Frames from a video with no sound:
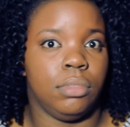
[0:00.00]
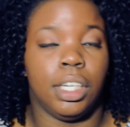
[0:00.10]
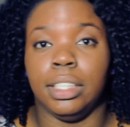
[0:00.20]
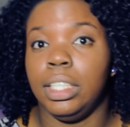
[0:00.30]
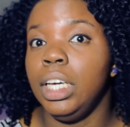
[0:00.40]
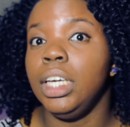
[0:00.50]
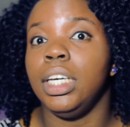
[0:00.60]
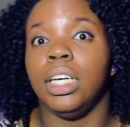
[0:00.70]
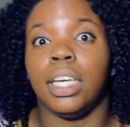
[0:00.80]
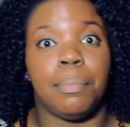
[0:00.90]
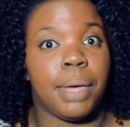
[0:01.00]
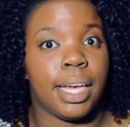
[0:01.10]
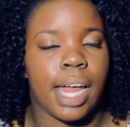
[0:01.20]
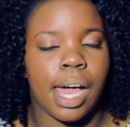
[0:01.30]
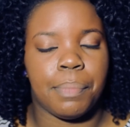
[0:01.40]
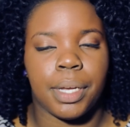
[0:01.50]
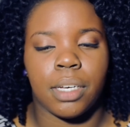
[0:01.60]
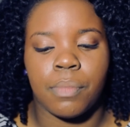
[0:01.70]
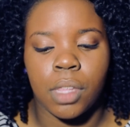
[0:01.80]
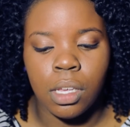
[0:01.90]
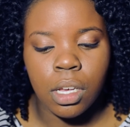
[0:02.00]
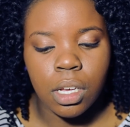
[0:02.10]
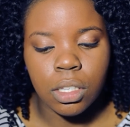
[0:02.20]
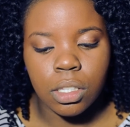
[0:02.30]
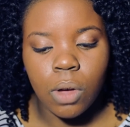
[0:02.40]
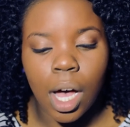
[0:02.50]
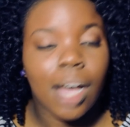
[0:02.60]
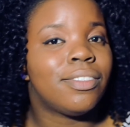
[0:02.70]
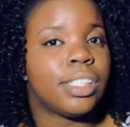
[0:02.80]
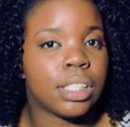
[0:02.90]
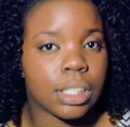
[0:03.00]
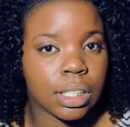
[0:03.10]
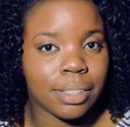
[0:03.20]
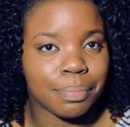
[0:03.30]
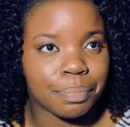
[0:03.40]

because he can make it happen. So obviously,